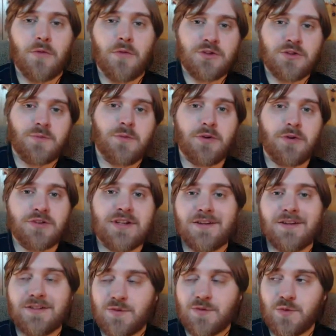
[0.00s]

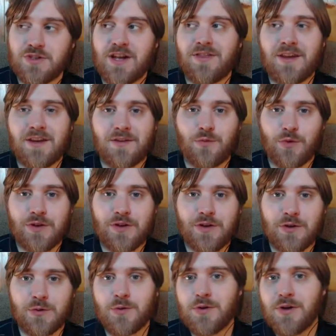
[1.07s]
personalities, which I think is really
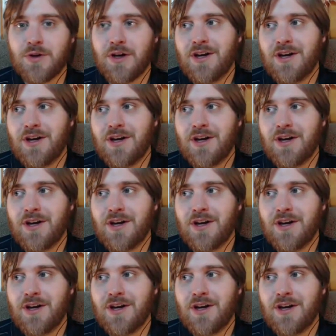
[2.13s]
cool,